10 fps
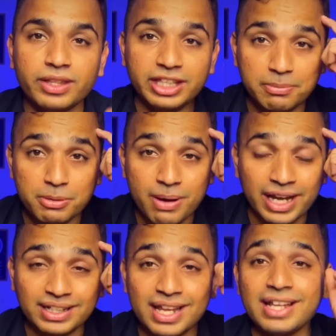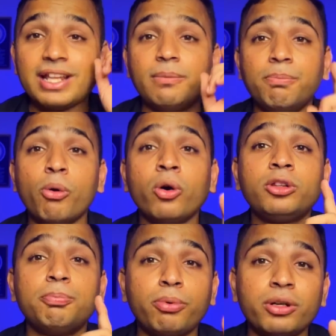Keep in mind that
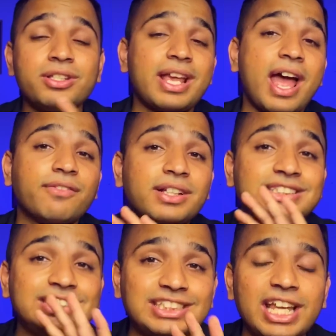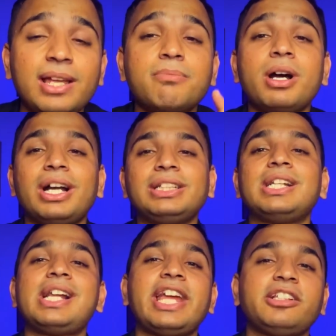both puts have the same
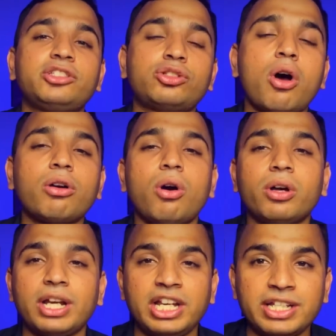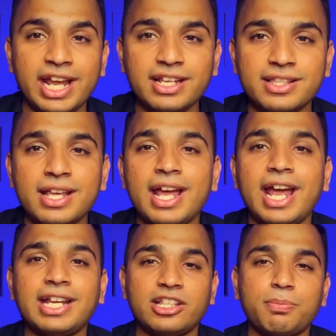underlying stock or index
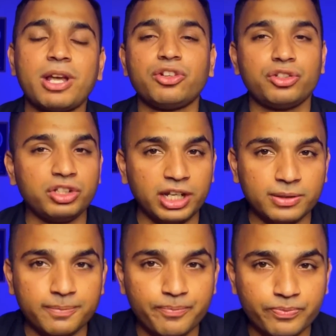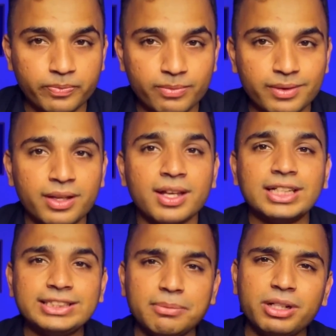and expiration date.
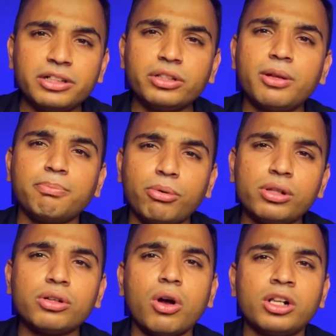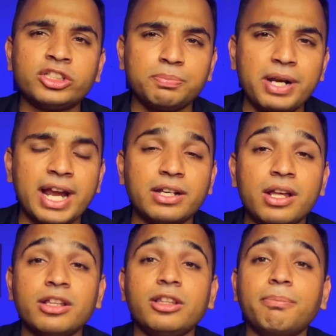Similar to the bull call
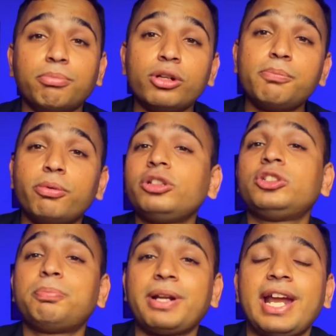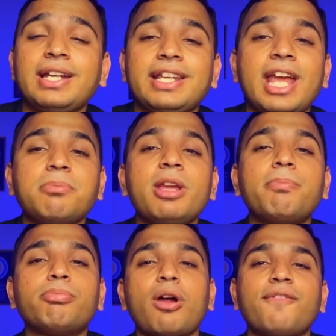spread, the bull put spread can be a
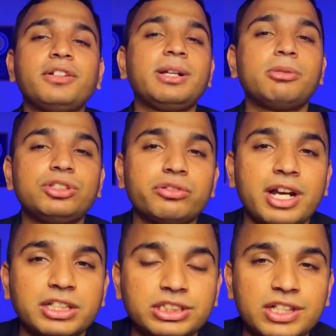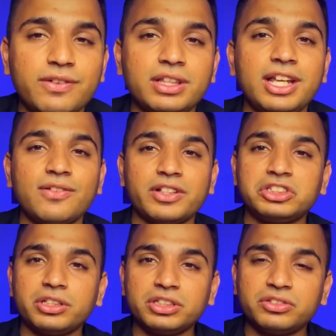profitable strategy when the
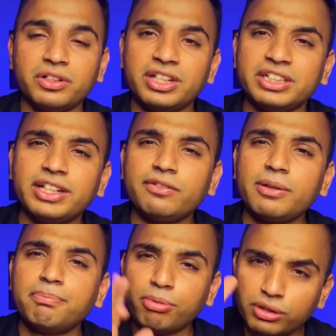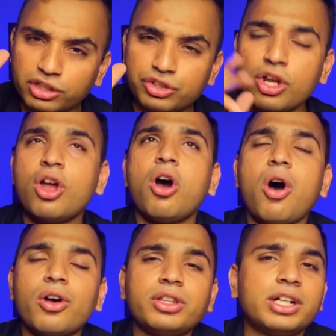investor is relatively bullish
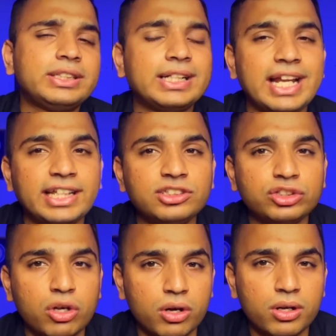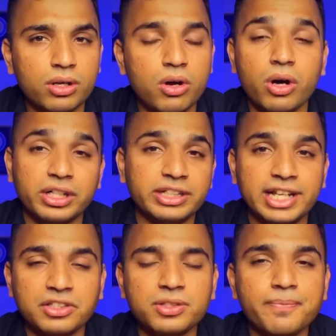on the underlying stock or
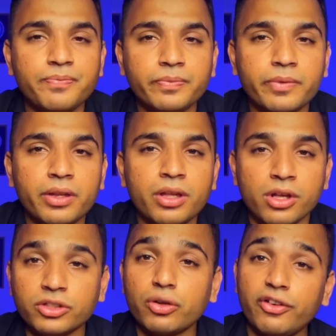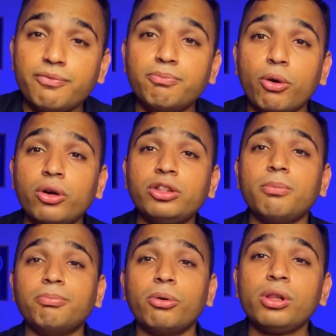index. So if both
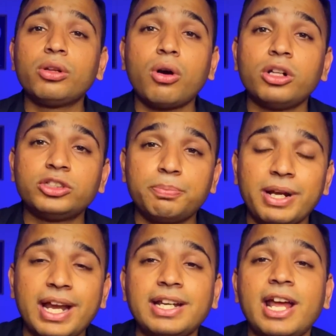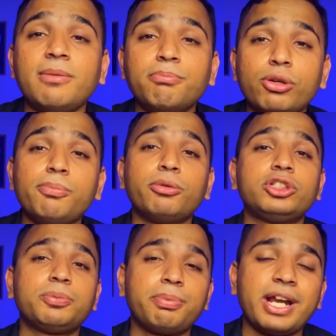bull call spread and bull
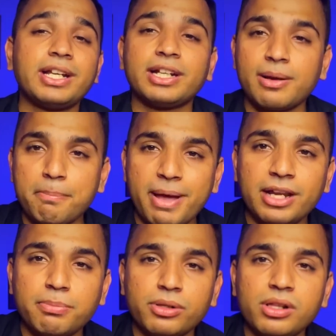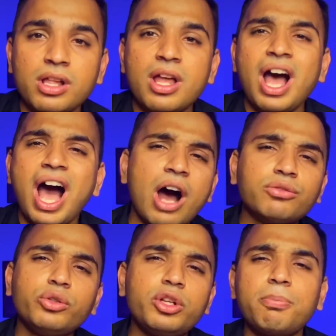put spread are comparable,
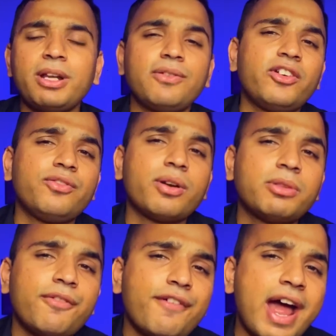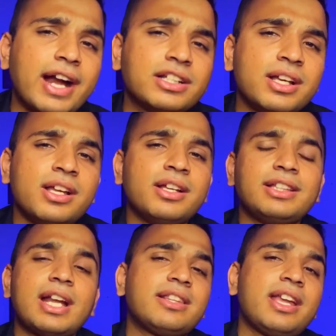how do you benefit from the fact
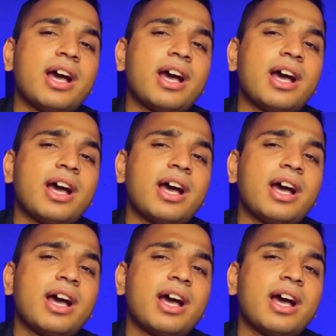that they